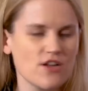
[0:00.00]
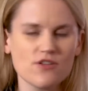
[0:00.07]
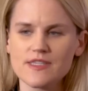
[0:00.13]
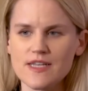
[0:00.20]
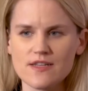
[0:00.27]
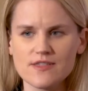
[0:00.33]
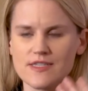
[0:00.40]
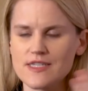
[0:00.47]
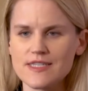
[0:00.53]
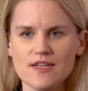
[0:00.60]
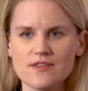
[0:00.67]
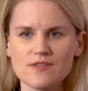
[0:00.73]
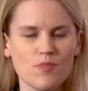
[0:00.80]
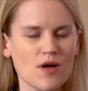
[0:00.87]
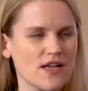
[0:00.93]
i know it sounds it
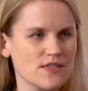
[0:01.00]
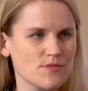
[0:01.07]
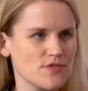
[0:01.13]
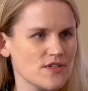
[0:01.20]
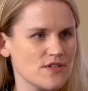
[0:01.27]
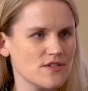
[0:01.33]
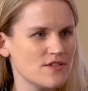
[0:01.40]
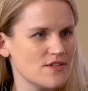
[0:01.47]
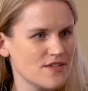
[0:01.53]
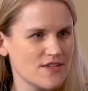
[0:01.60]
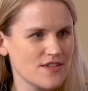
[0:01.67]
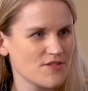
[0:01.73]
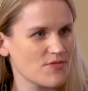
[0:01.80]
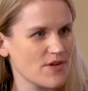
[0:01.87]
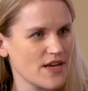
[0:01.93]
sounds impossible
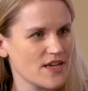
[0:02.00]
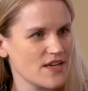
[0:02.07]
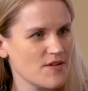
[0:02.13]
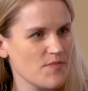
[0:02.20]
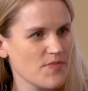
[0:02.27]
right?